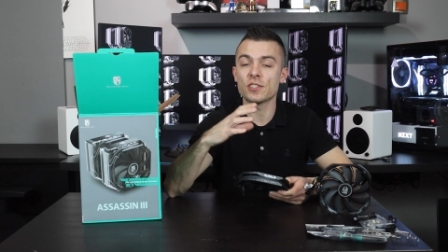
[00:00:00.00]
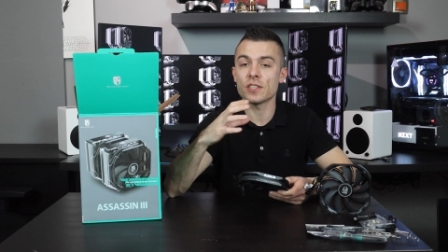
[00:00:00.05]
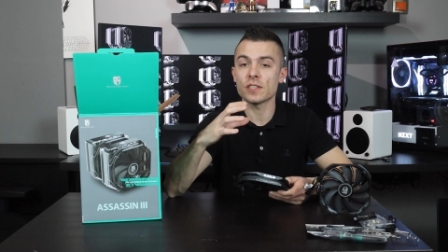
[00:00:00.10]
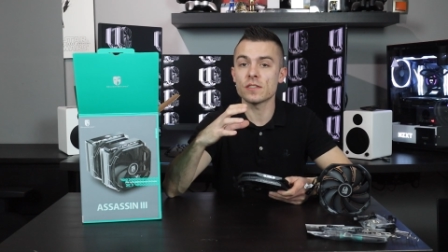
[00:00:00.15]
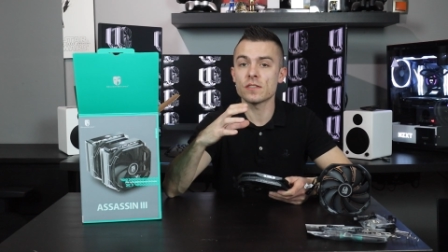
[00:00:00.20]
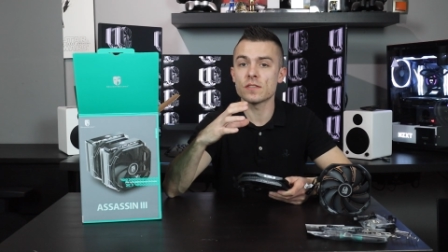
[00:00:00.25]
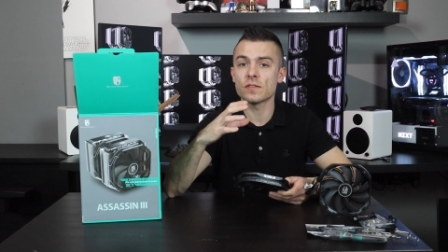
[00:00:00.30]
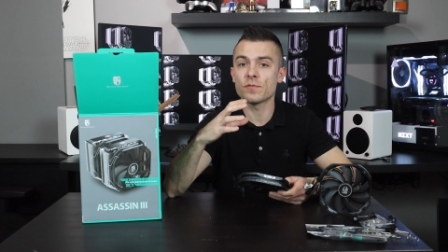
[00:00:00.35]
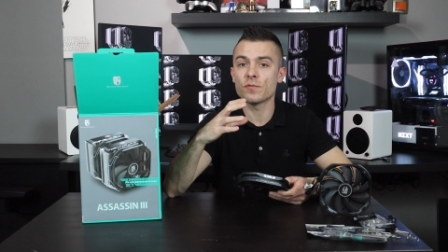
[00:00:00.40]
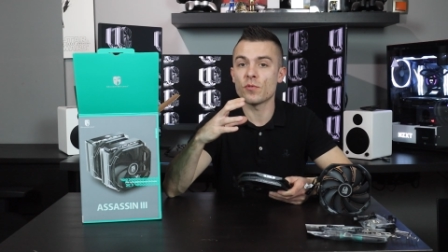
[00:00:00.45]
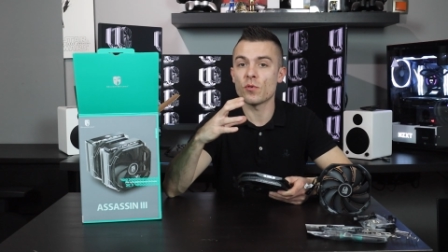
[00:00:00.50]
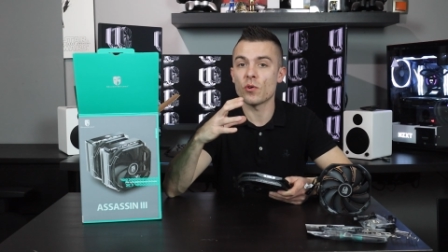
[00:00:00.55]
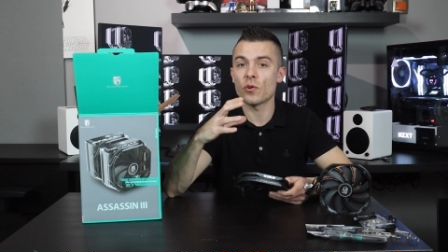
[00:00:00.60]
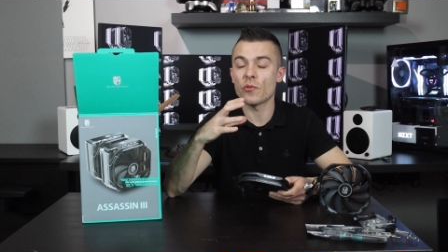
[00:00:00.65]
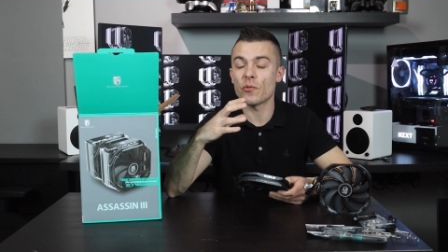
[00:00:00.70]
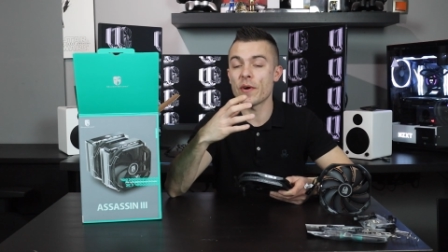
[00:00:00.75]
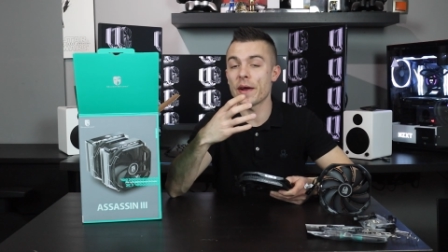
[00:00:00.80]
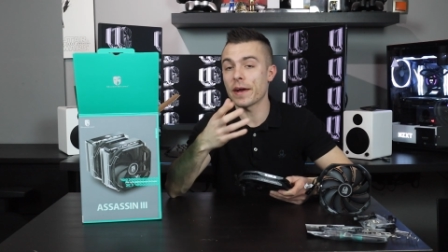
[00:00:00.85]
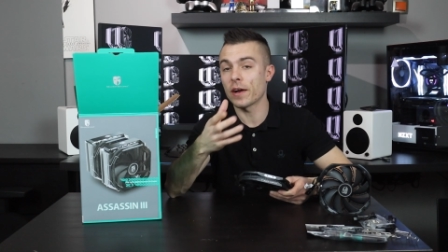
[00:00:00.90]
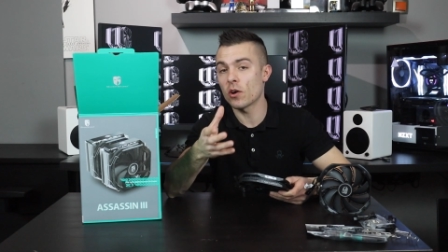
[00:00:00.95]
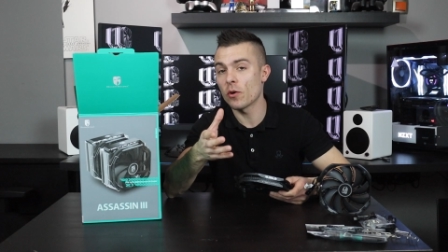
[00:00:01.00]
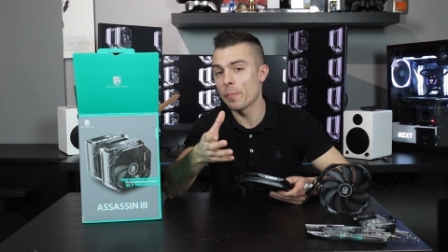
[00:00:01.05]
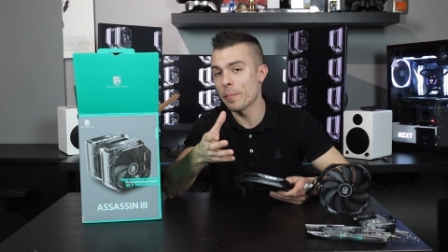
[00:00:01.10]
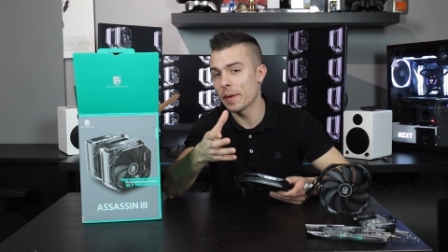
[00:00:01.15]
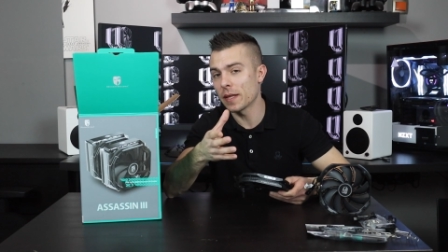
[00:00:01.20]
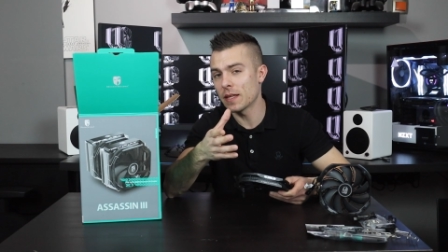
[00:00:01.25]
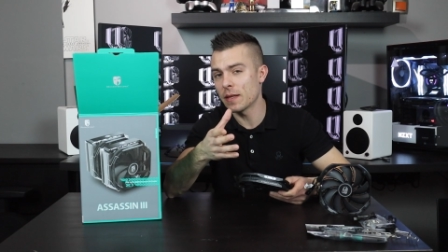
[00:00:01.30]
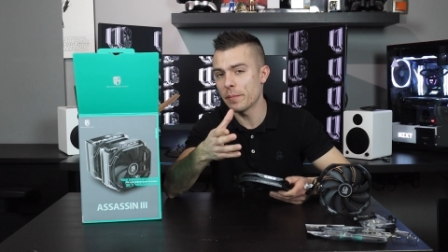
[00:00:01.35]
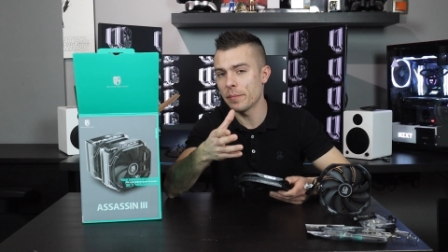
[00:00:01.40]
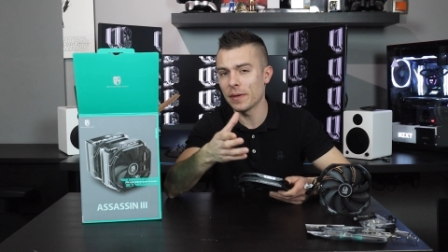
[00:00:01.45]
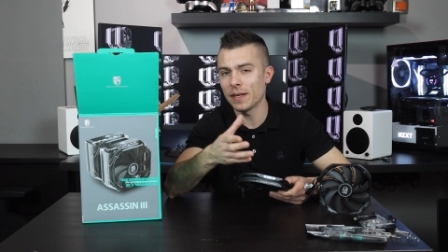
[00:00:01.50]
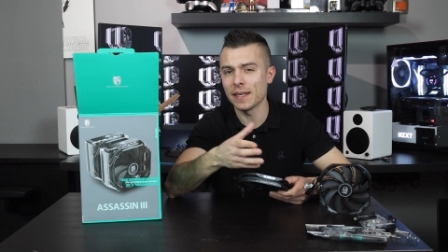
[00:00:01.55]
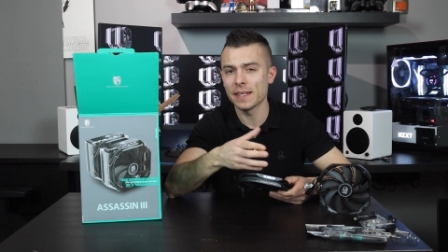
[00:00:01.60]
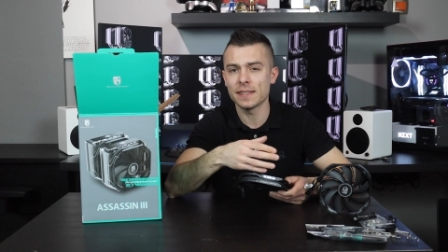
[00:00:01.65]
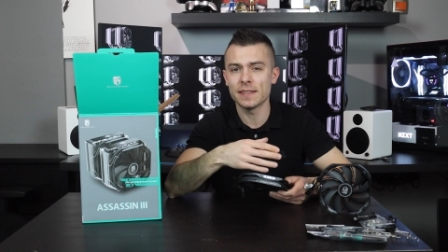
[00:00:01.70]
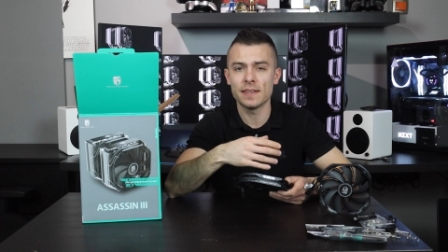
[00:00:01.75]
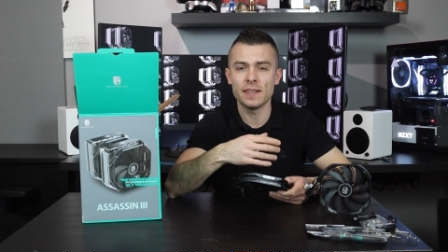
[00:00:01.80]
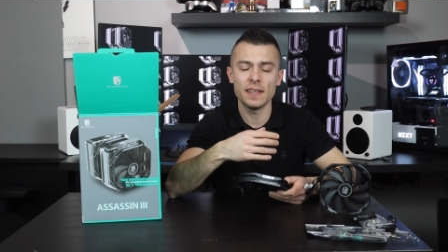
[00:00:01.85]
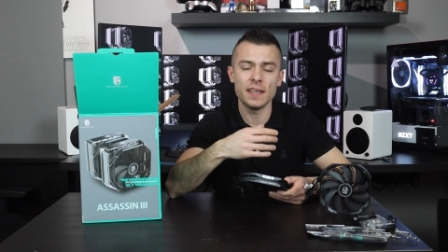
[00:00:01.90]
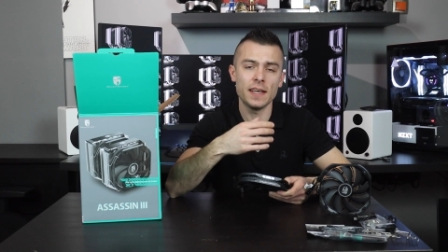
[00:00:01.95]
just for RAM
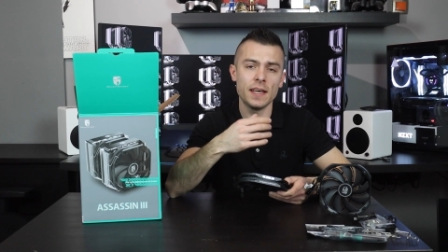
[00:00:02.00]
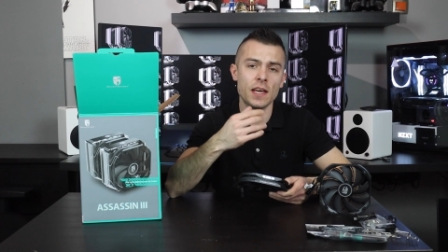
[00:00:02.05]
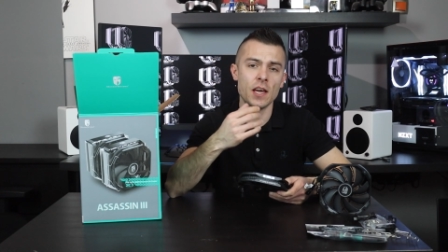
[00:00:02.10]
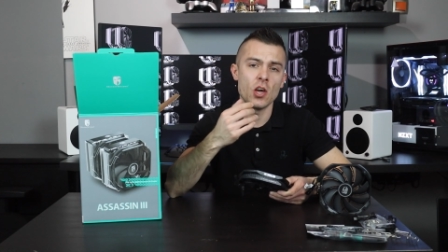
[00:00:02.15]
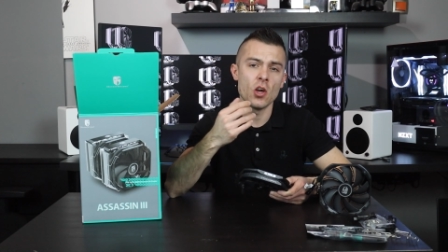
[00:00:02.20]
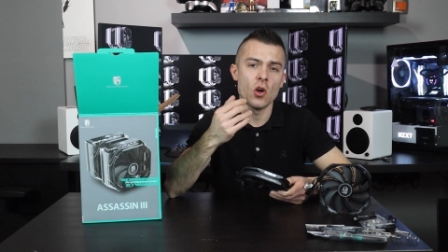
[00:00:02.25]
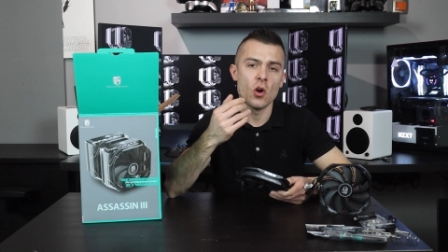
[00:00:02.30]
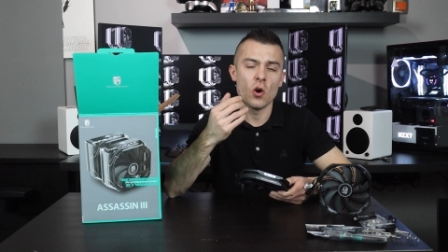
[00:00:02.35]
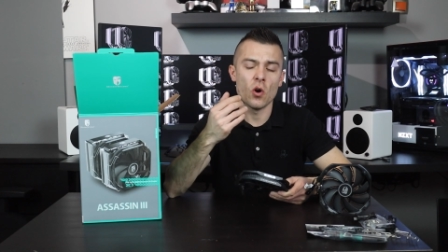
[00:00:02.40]
compatibility